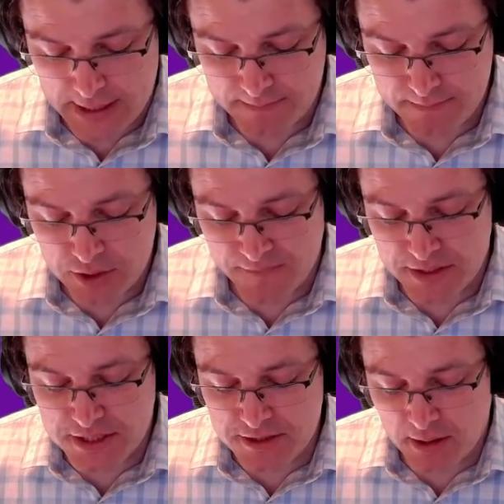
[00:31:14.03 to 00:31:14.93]
so if
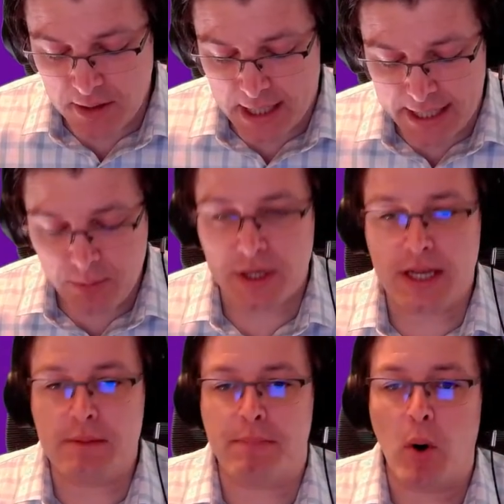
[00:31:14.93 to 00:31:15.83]
this is our line, we
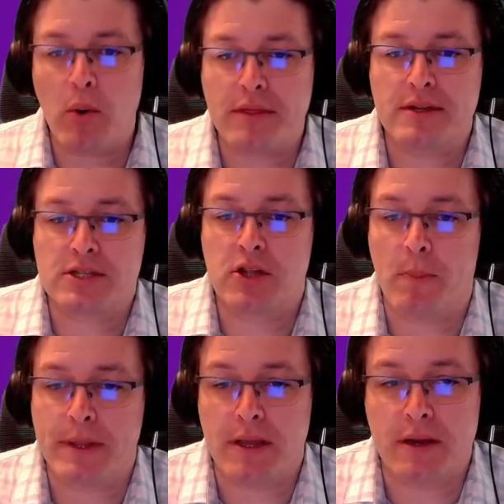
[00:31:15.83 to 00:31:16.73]
need both the
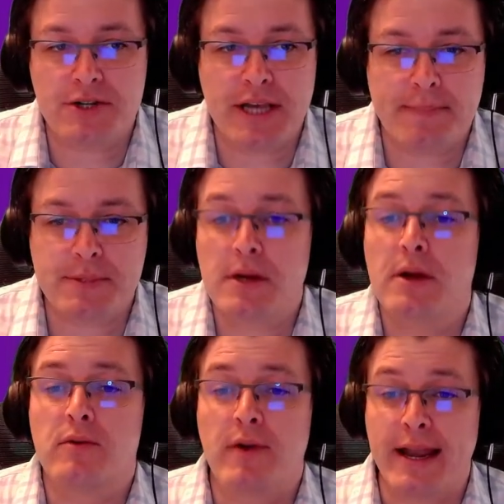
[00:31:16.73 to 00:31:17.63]
slope and the intercept,
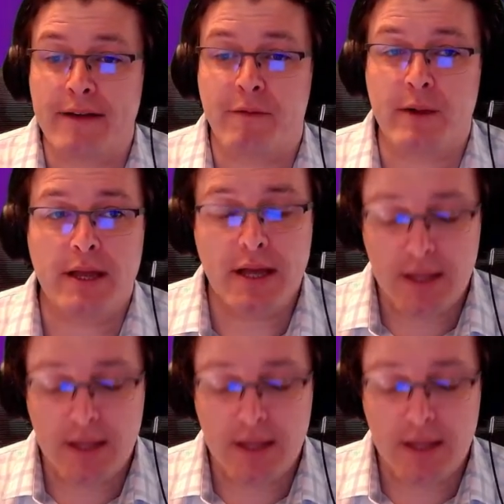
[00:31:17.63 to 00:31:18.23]
right? If we